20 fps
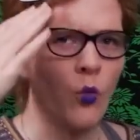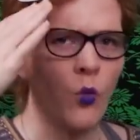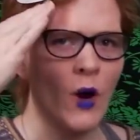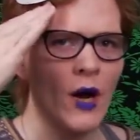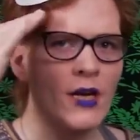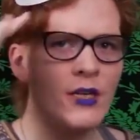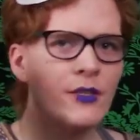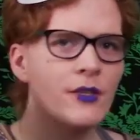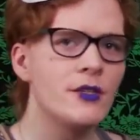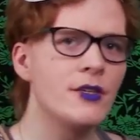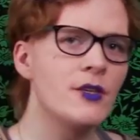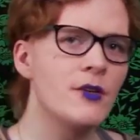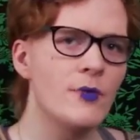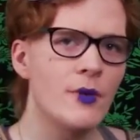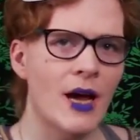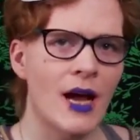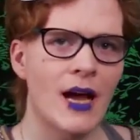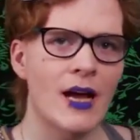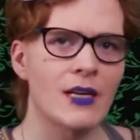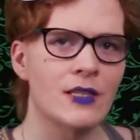why should
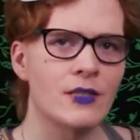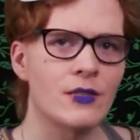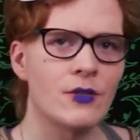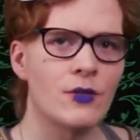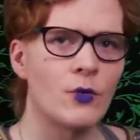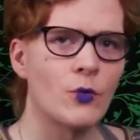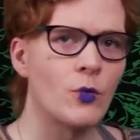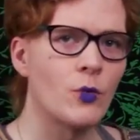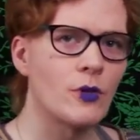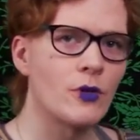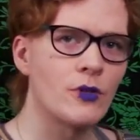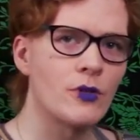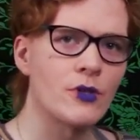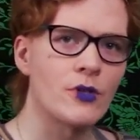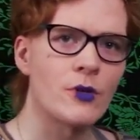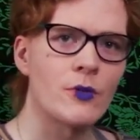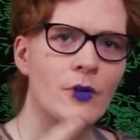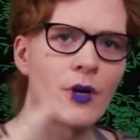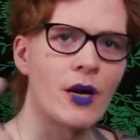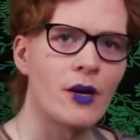you ask the
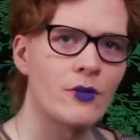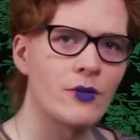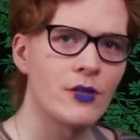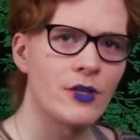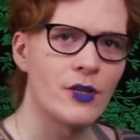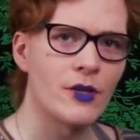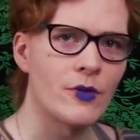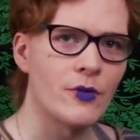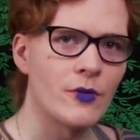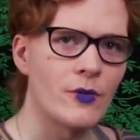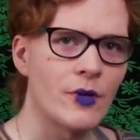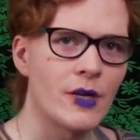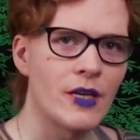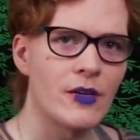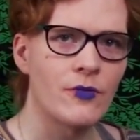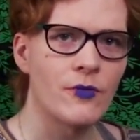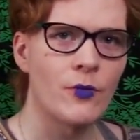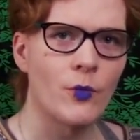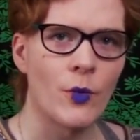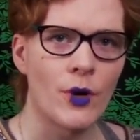world around you
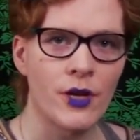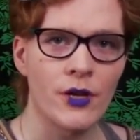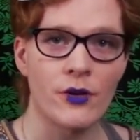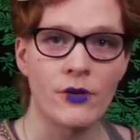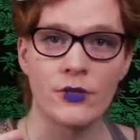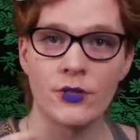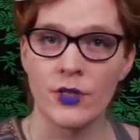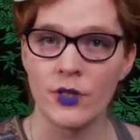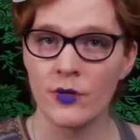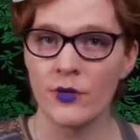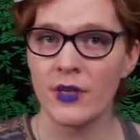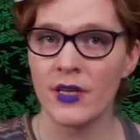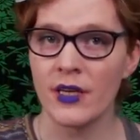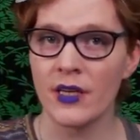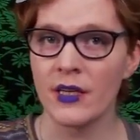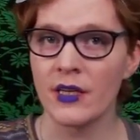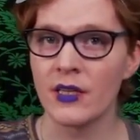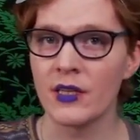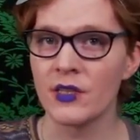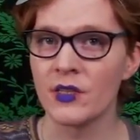if what you're
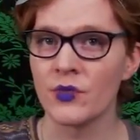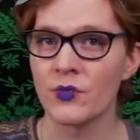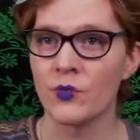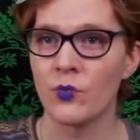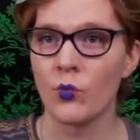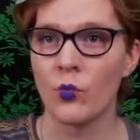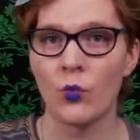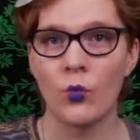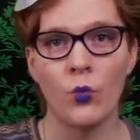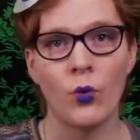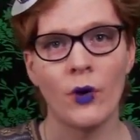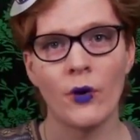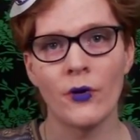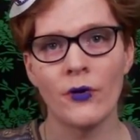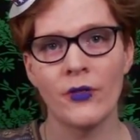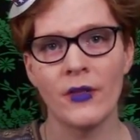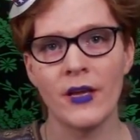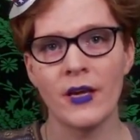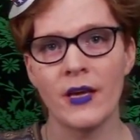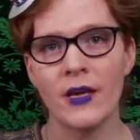doing is
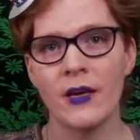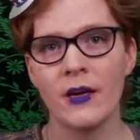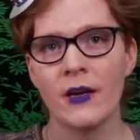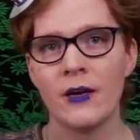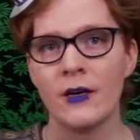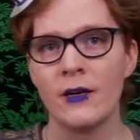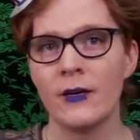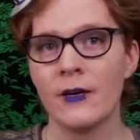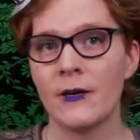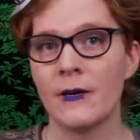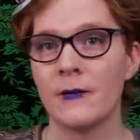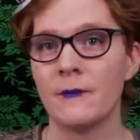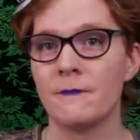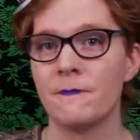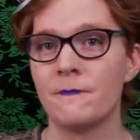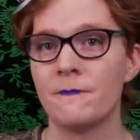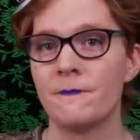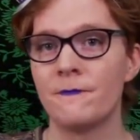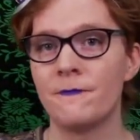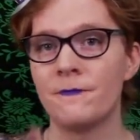worthy of
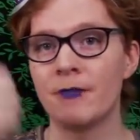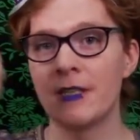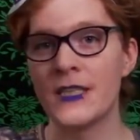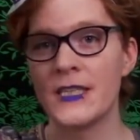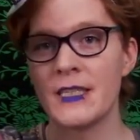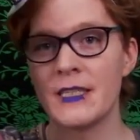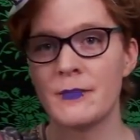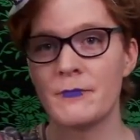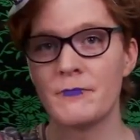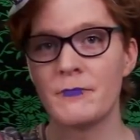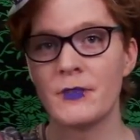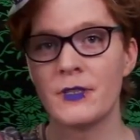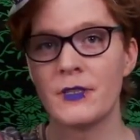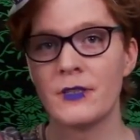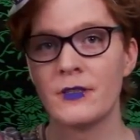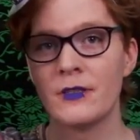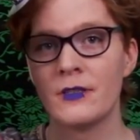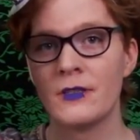fame